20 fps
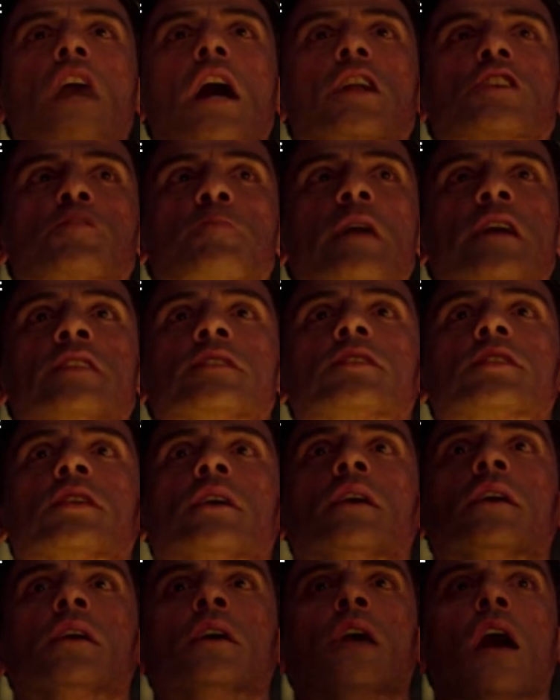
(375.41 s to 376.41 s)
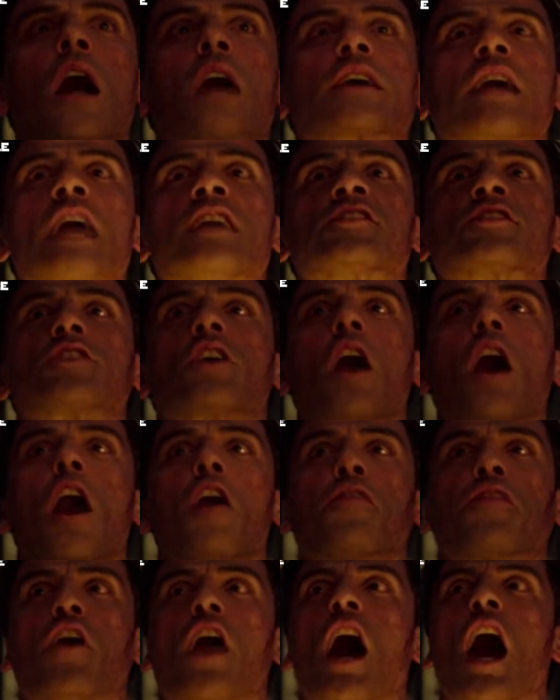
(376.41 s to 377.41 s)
But speak, comfort. old master,